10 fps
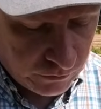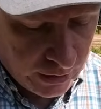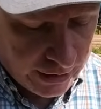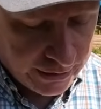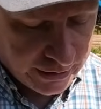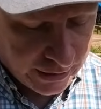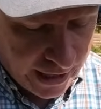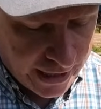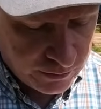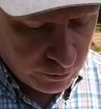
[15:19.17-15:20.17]
and then the
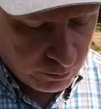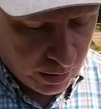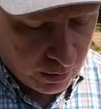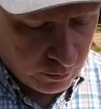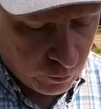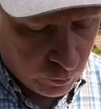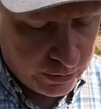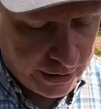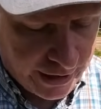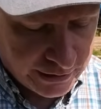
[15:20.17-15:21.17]
last one brought
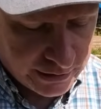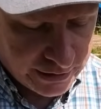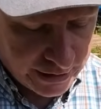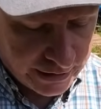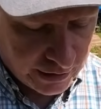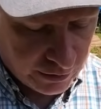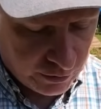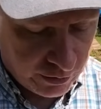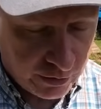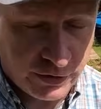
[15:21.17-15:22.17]

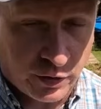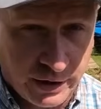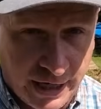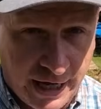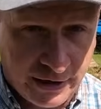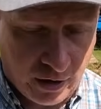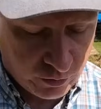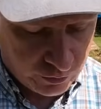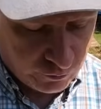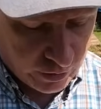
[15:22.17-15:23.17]

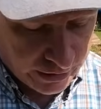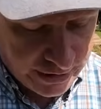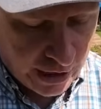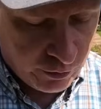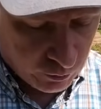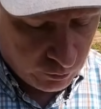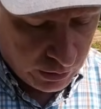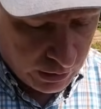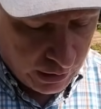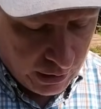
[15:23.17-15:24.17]
$1,639 for a total.
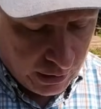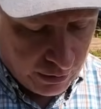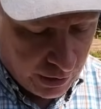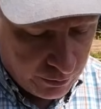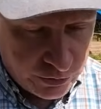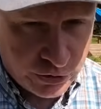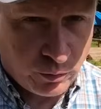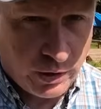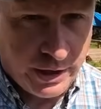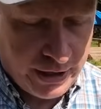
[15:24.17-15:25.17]
Those
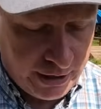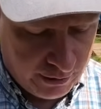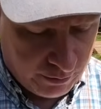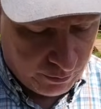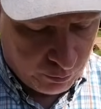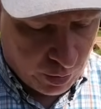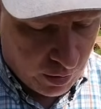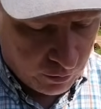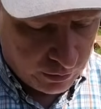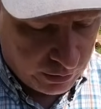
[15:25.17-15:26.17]
three
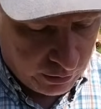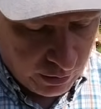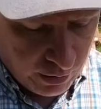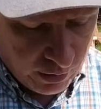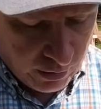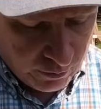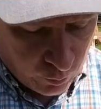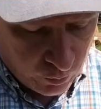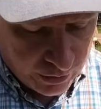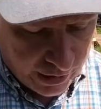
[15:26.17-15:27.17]
brought
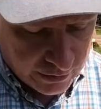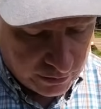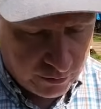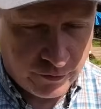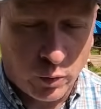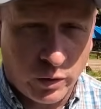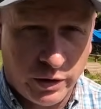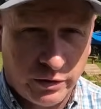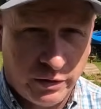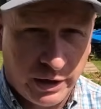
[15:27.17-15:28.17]

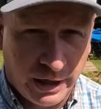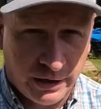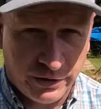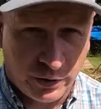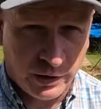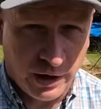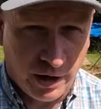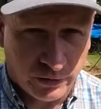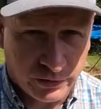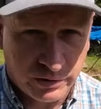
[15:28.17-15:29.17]

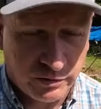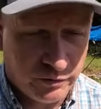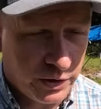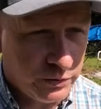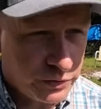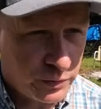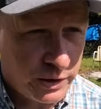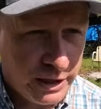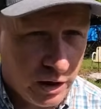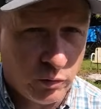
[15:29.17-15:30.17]
$4,430 for those
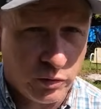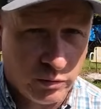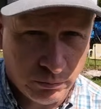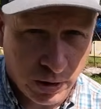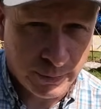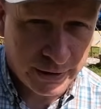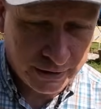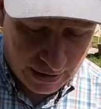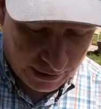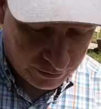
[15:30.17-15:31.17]
three older mama
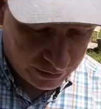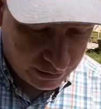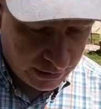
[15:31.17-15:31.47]
cows,